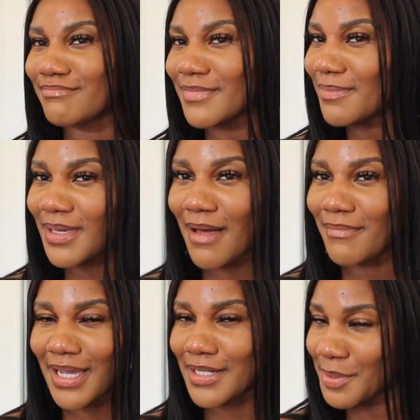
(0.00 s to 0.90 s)
Maybe I
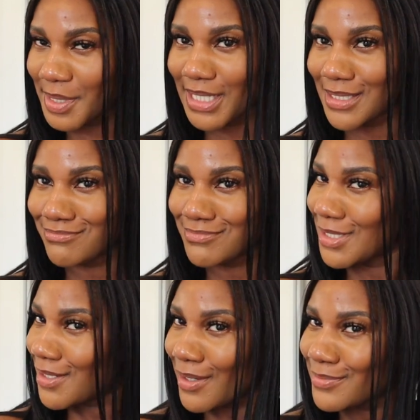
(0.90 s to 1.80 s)
might agree,
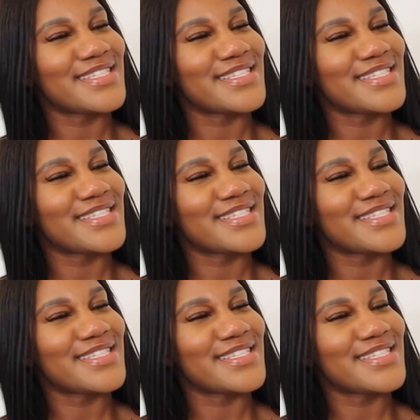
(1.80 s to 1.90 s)
you know?